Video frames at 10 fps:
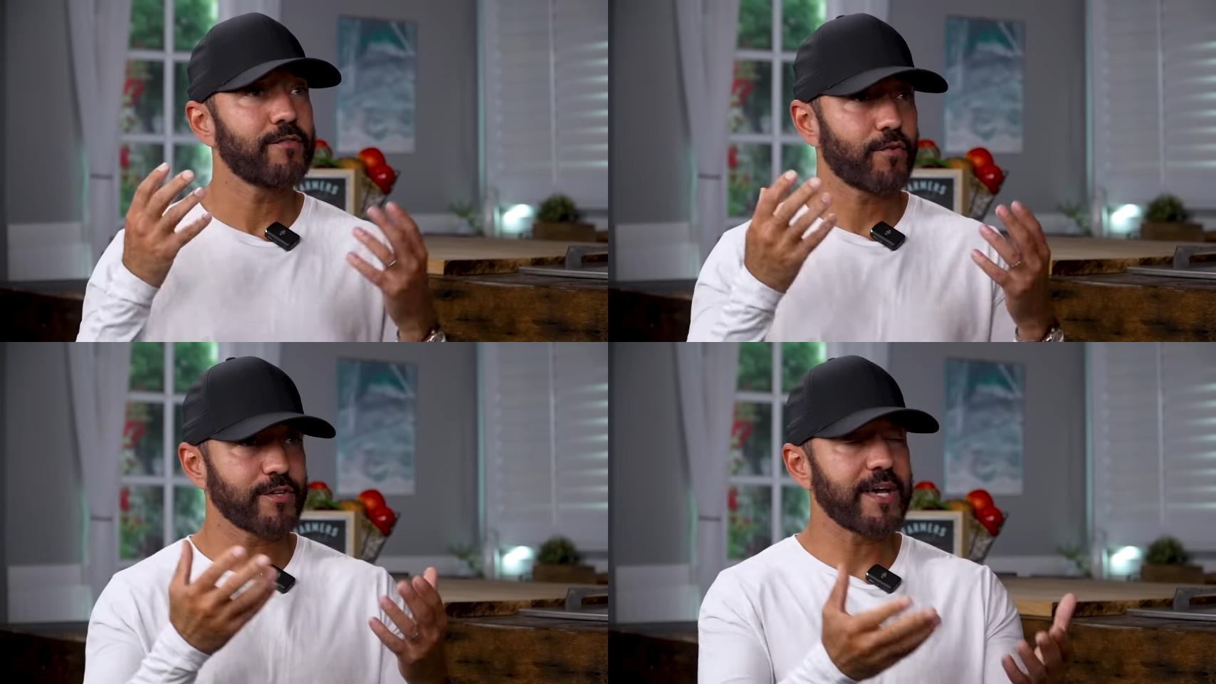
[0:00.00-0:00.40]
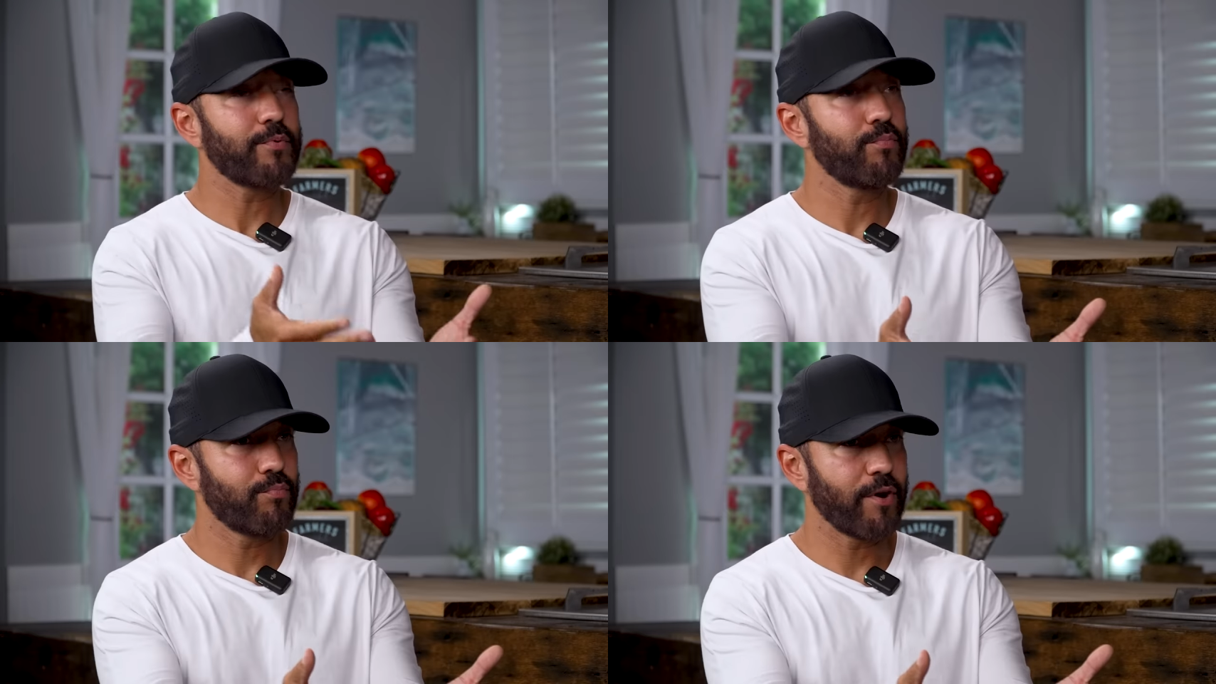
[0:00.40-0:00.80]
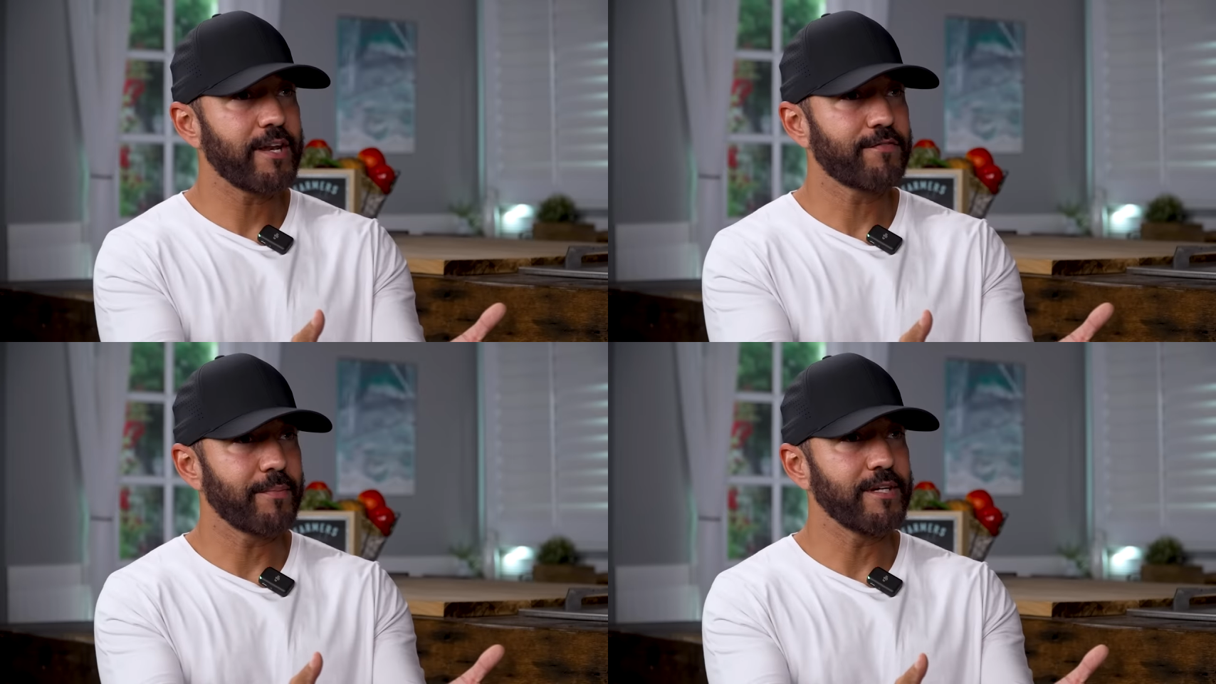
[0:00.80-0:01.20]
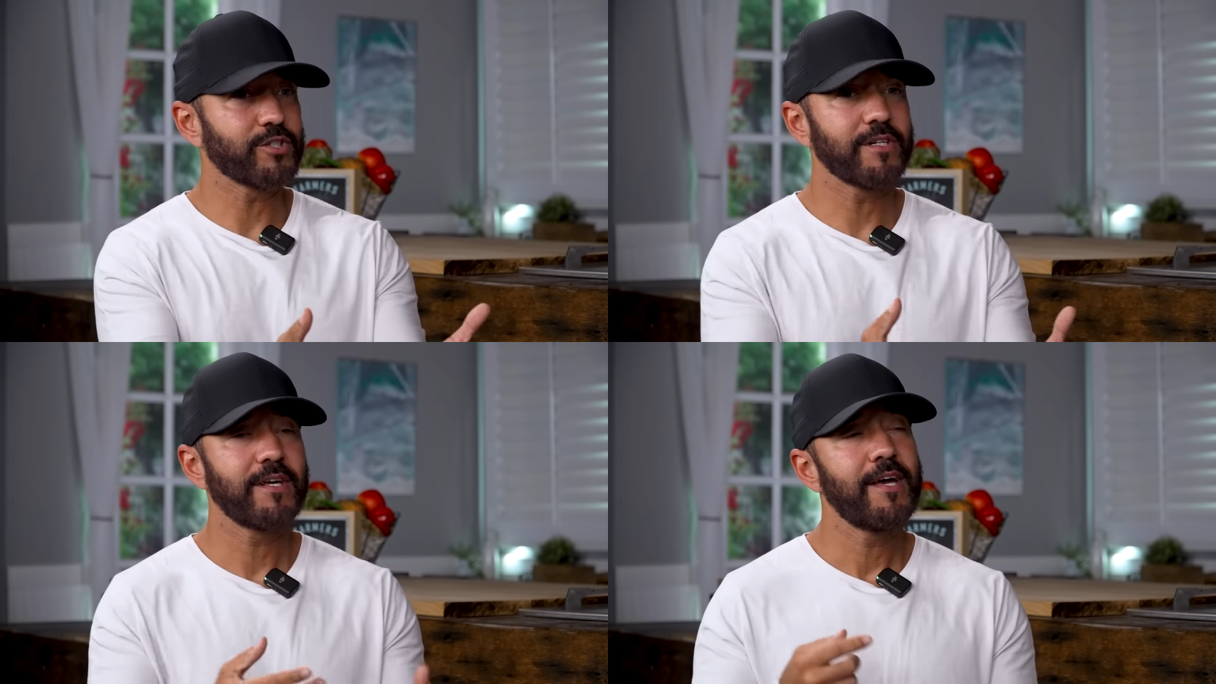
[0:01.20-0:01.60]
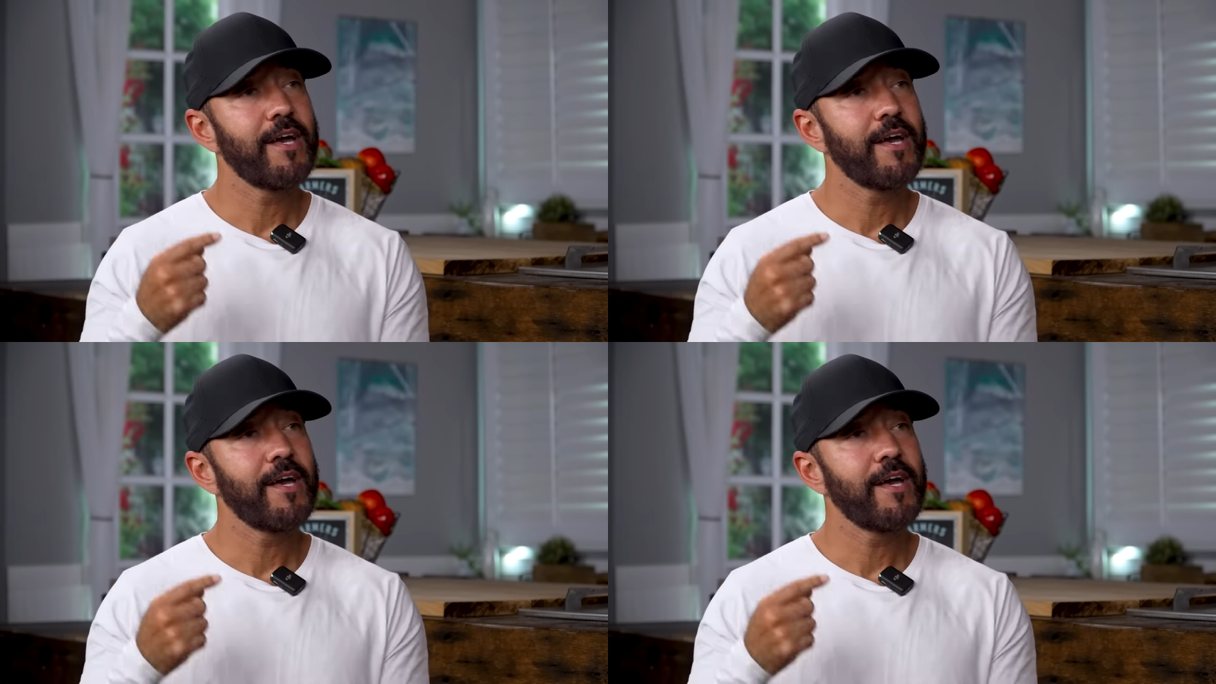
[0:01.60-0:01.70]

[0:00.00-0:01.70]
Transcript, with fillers: for example, brain inflammation,